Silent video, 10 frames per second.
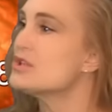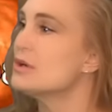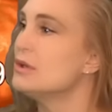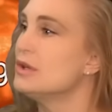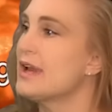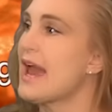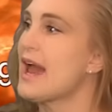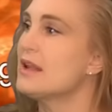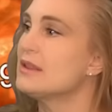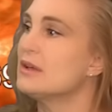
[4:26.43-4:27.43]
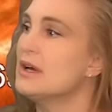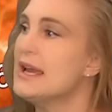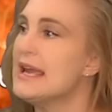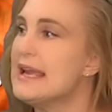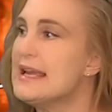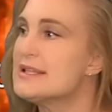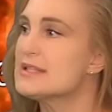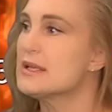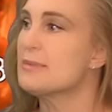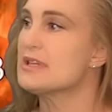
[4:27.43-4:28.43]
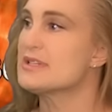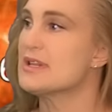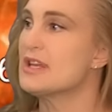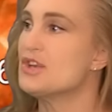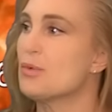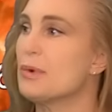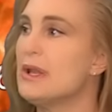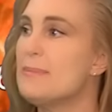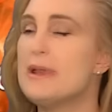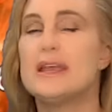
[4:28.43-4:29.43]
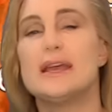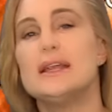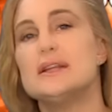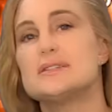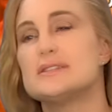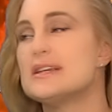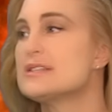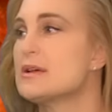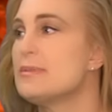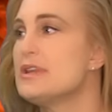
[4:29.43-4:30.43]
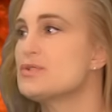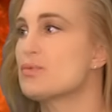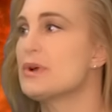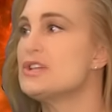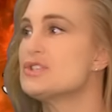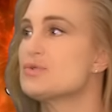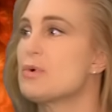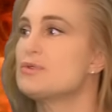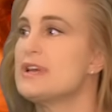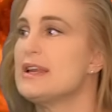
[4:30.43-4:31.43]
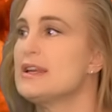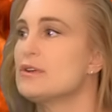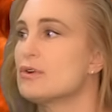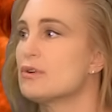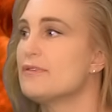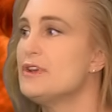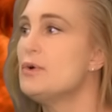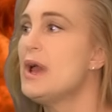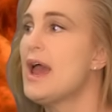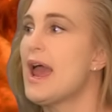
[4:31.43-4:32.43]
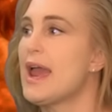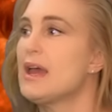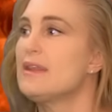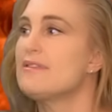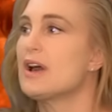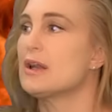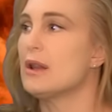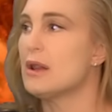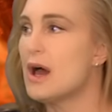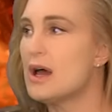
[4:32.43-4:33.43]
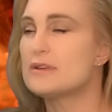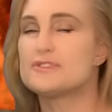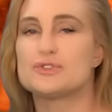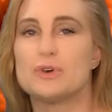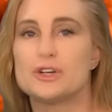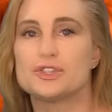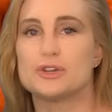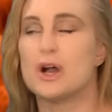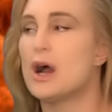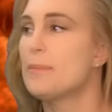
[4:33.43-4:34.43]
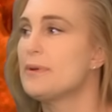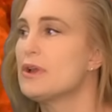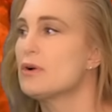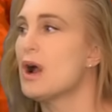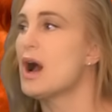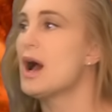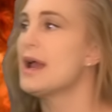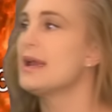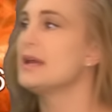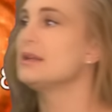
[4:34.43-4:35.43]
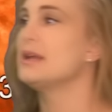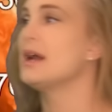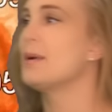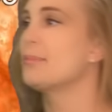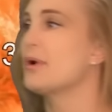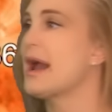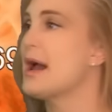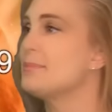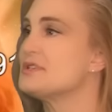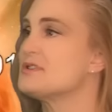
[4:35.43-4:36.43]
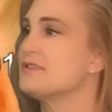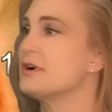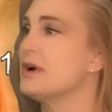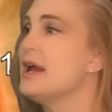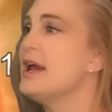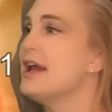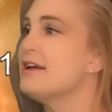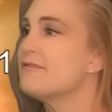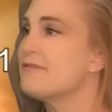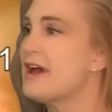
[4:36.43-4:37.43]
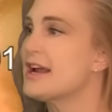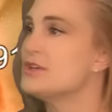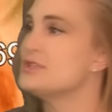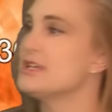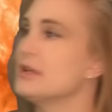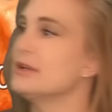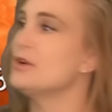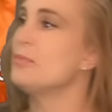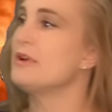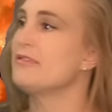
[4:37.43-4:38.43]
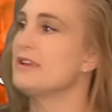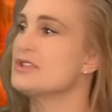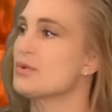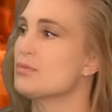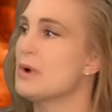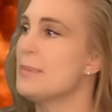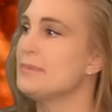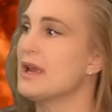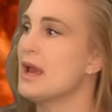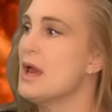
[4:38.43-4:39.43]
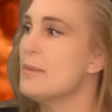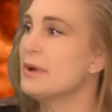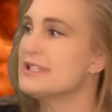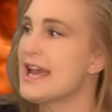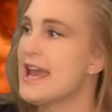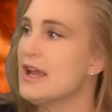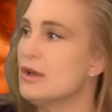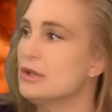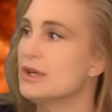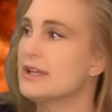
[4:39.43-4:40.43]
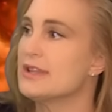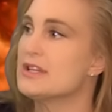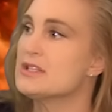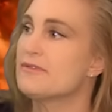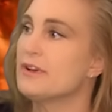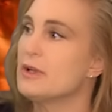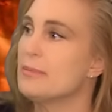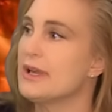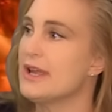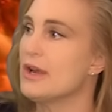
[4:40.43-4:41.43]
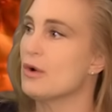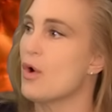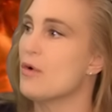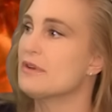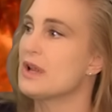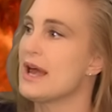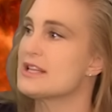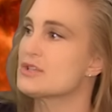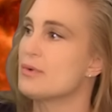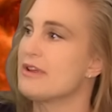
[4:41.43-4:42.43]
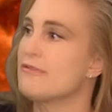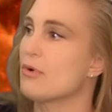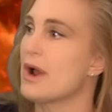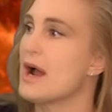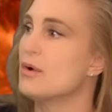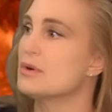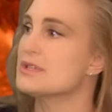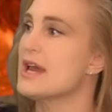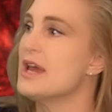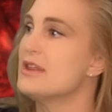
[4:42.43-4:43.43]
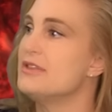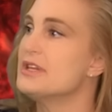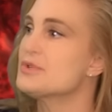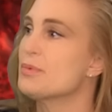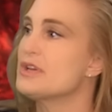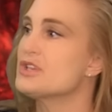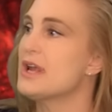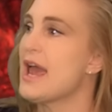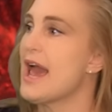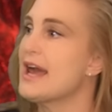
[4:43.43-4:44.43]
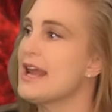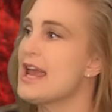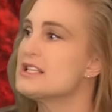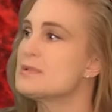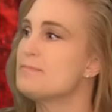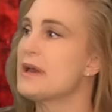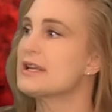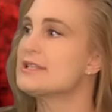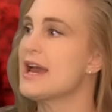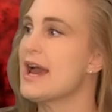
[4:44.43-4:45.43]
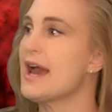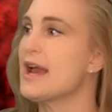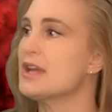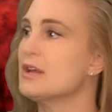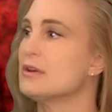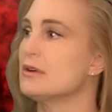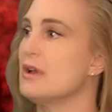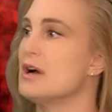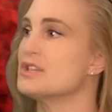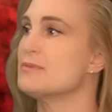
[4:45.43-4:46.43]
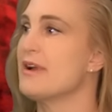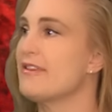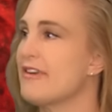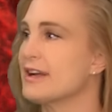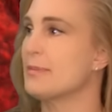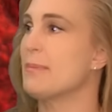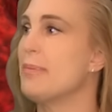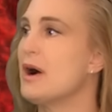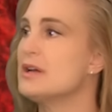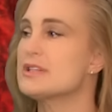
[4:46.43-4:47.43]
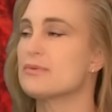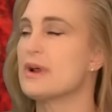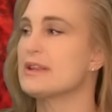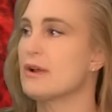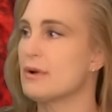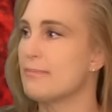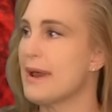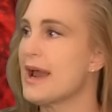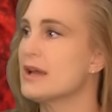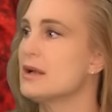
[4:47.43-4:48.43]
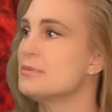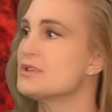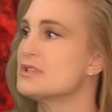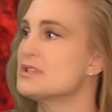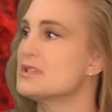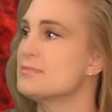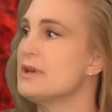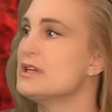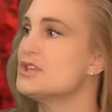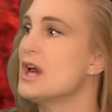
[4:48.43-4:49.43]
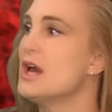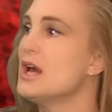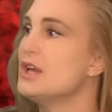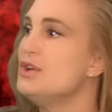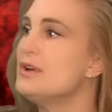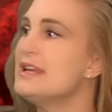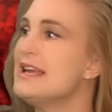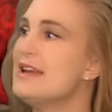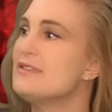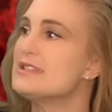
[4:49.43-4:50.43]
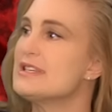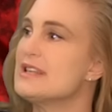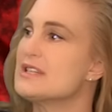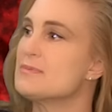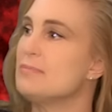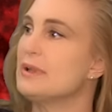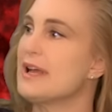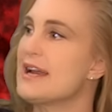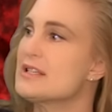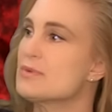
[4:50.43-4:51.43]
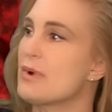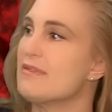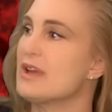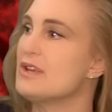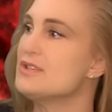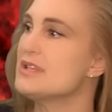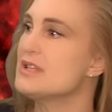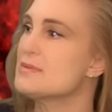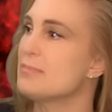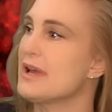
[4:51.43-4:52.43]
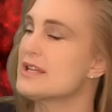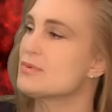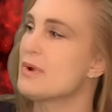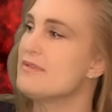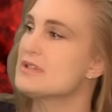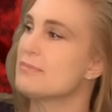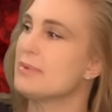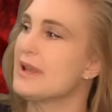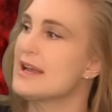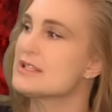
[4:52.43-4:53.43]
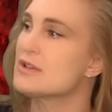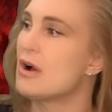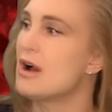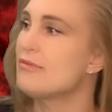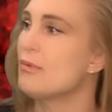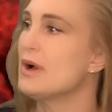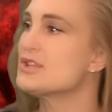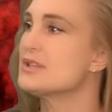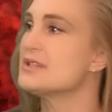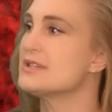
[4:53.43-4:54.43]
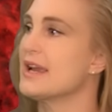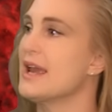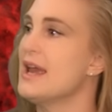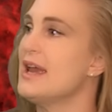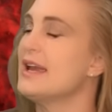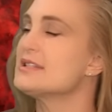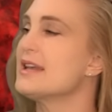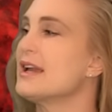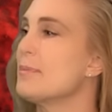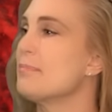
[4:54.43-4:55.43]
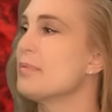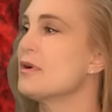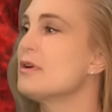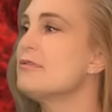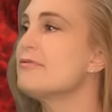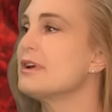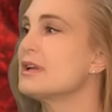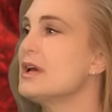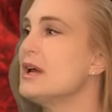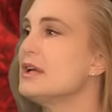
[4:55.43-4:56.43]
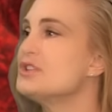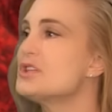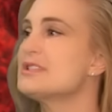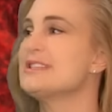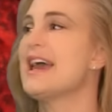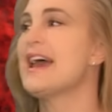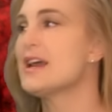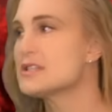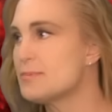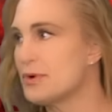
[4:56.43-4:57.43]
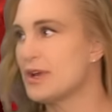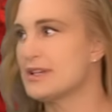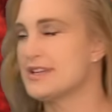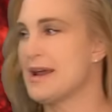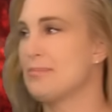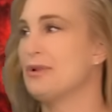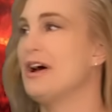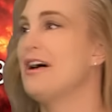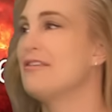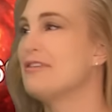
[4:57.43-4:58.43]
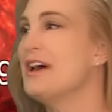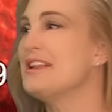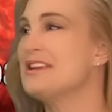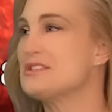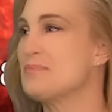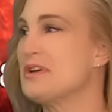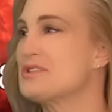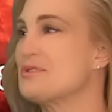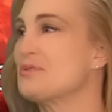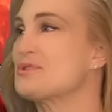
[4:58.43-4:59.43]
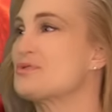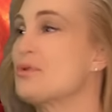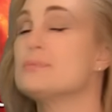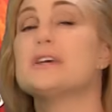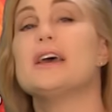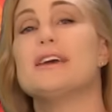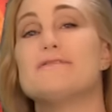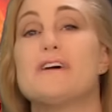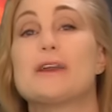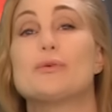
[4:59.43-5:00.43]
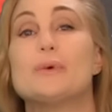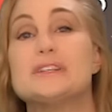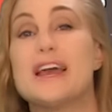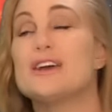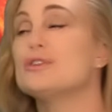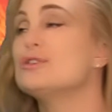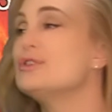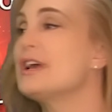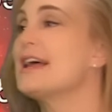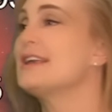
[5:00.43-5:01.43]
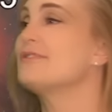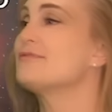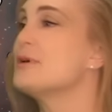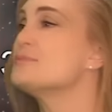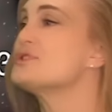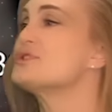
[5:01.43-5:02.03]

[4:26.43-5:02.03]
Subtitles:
we took a look at the east limb of the sun, and you're really beginning to see some of these regions rotate into Earth view, and they've got a lot of structure up here high in the upper atmosphere. In fact, you see a little bit of things erupting, but take a look at this filament here over the last 24 hours. This region had a spectacular launch. As a matter of fact, I'm going to pause it right there and back it up just a smidge. You can even see this blast wave. Can you see this blast wave as it blasts off? Watch this thing. It's like a perfect just textbook example of these big solar storms. In fact, when we take a look at it from